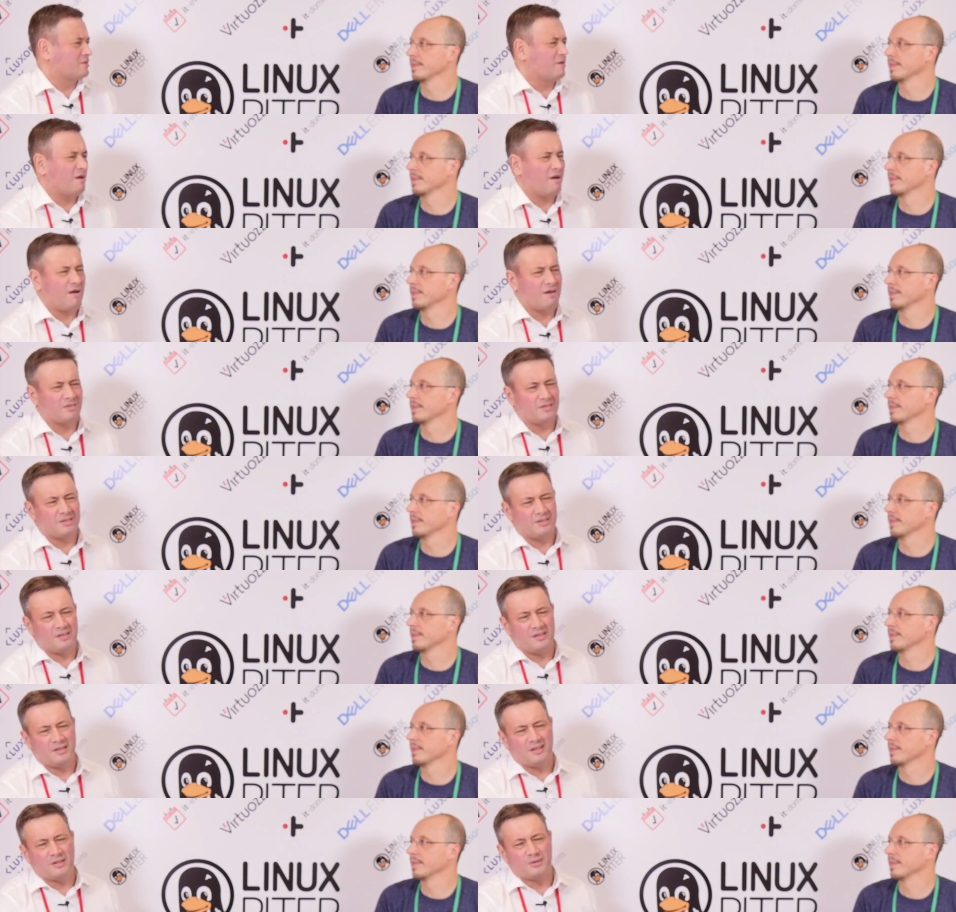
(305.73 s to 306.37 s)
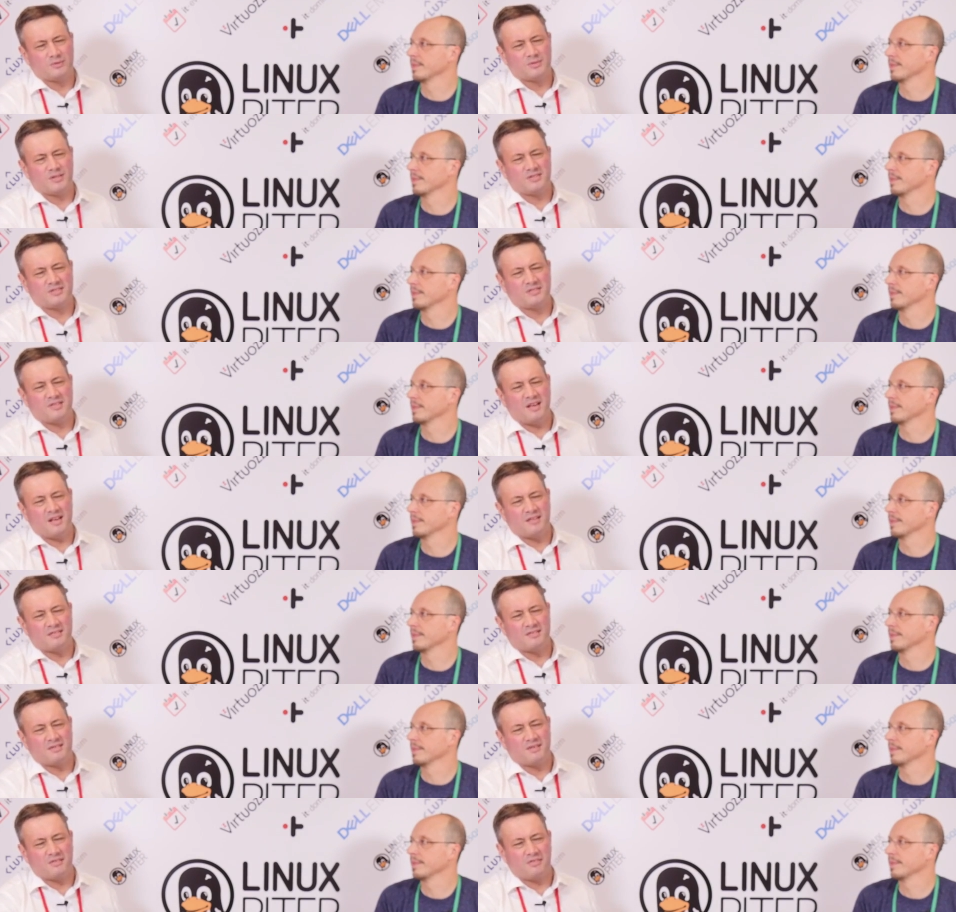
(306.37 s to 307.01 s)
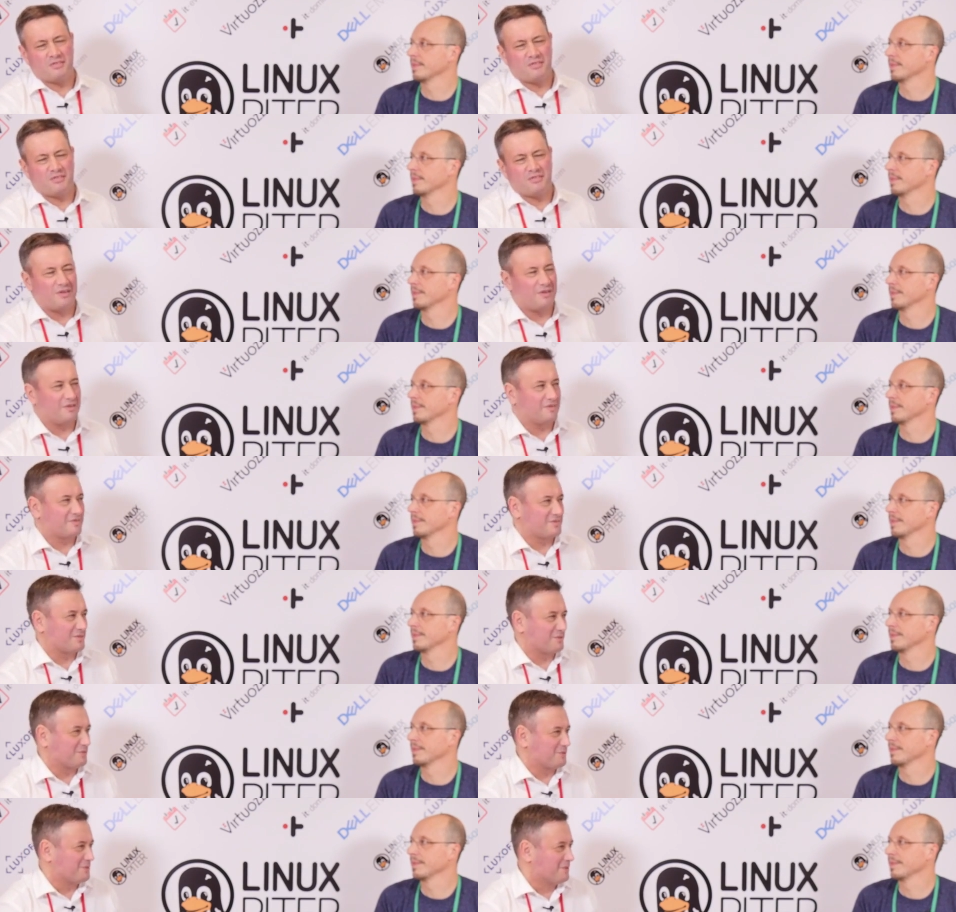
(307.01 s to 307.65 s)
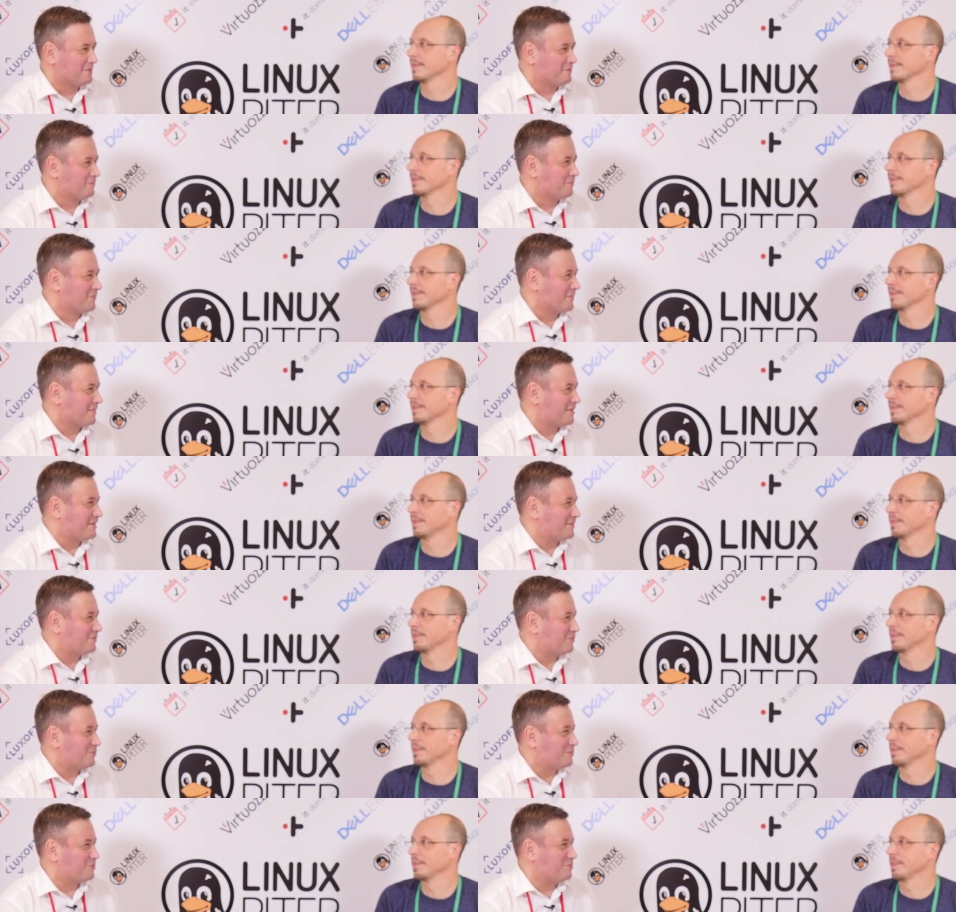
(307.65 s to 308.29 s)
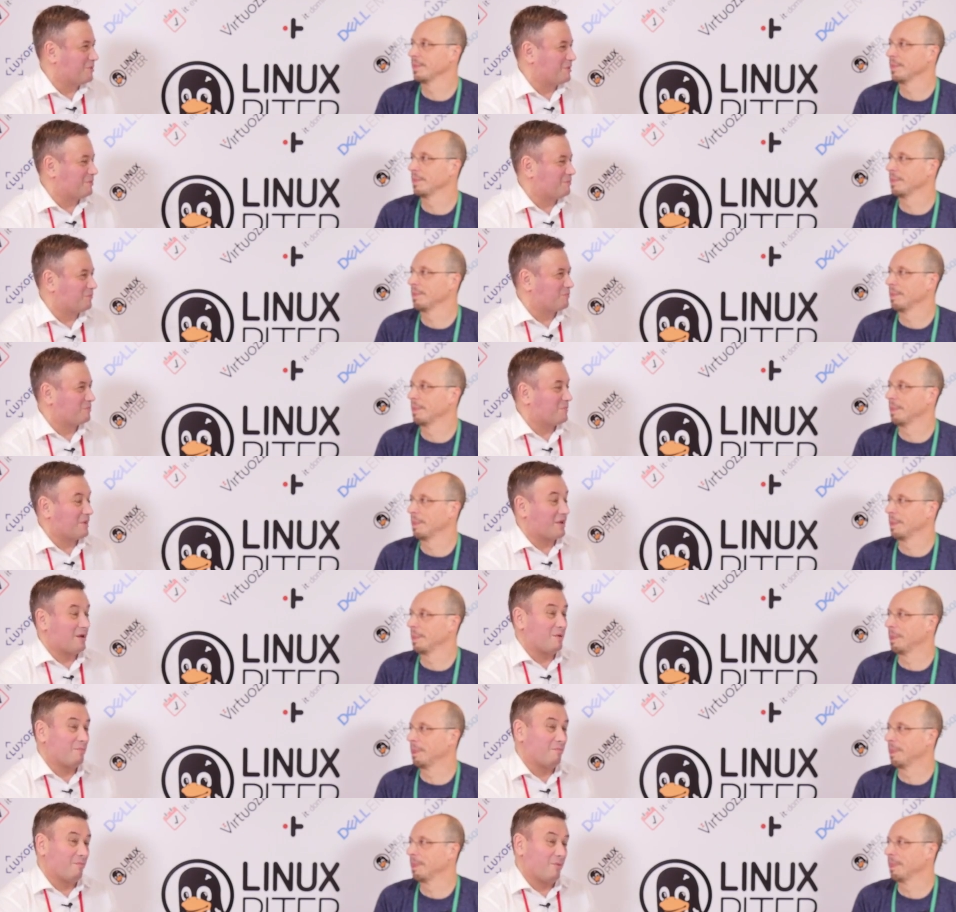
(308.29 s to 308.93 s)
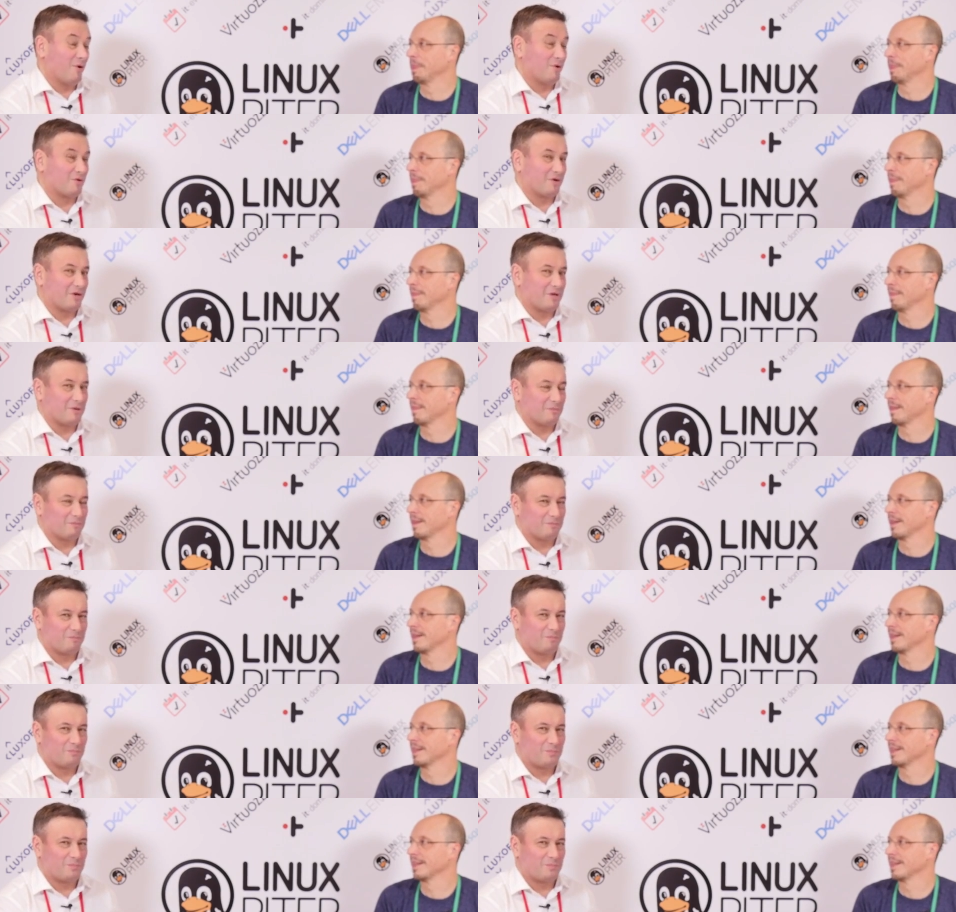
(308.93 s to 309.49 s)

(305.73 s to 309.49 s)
Speaker 1: Ah, the Linux, the standard thing. So it would be, become boring.